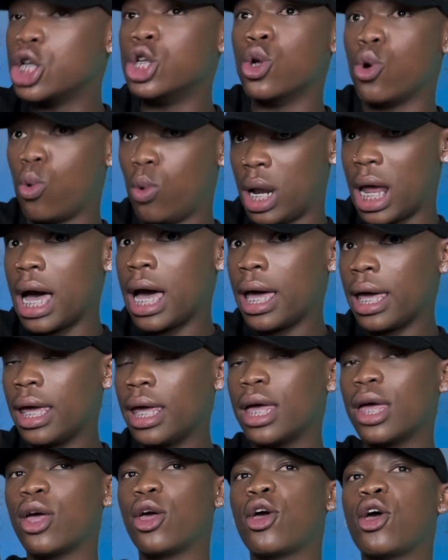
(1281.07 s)
No lie.
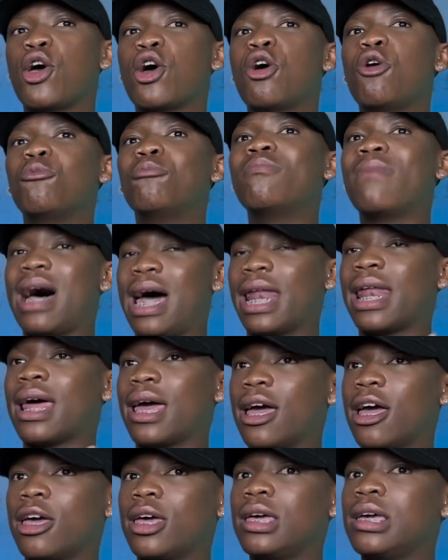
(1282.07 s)
Mara.
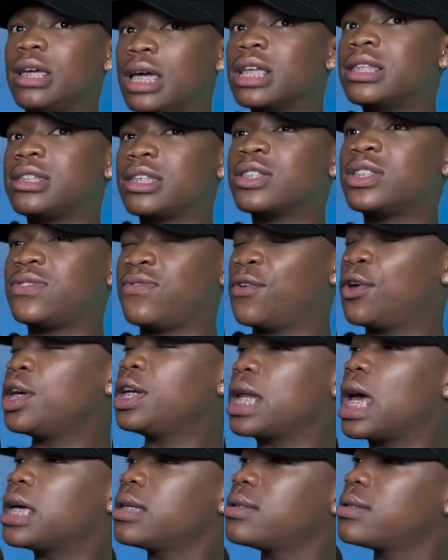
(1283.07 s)
It's very
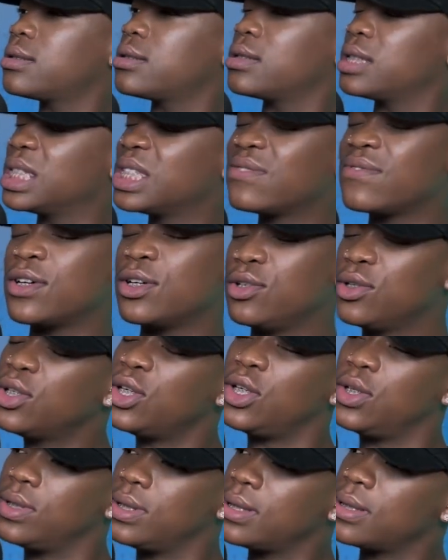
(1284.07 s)
nice. It's very
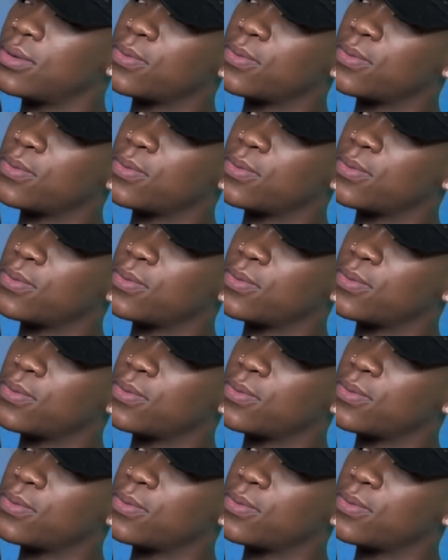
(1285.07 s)
cute.